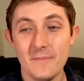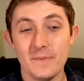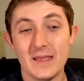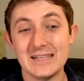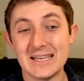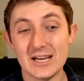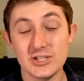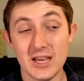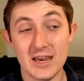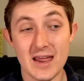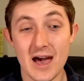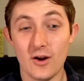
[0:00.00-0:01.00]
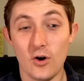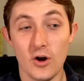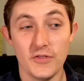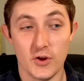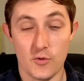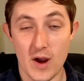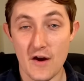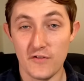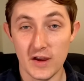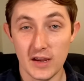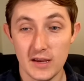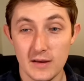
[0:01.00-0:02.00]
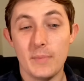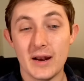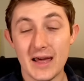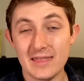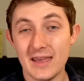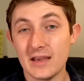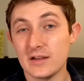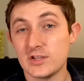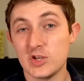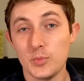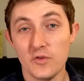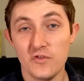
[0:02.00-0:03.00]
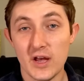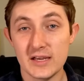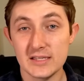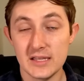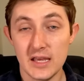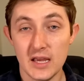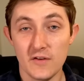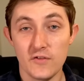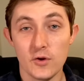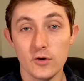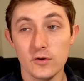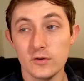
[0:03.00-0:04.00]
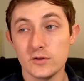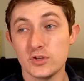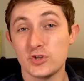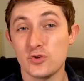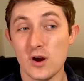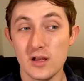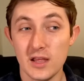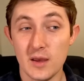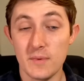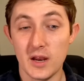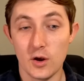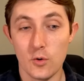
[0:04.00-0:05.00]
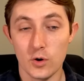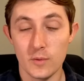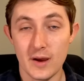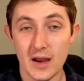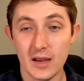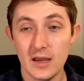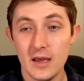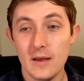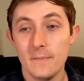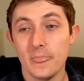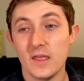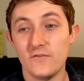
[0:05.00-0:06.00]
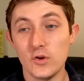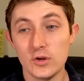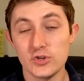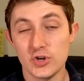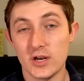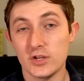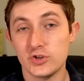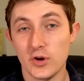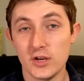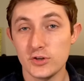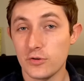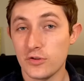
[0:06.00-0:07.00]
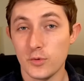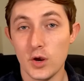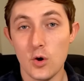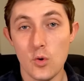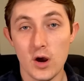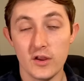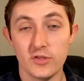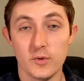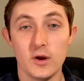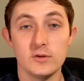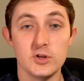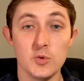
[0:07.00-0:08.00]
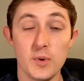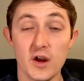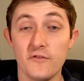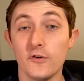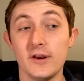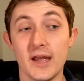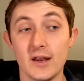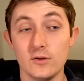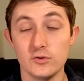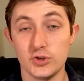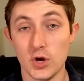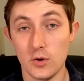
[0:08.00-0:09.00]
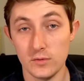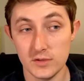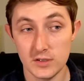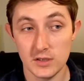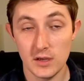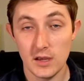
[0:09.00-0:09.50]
is actually not on the graphic, but I think in a super flex league, if you're struggling a bit at quarterback, if you can try to trade your 301, 302 pick for Daniel Jones,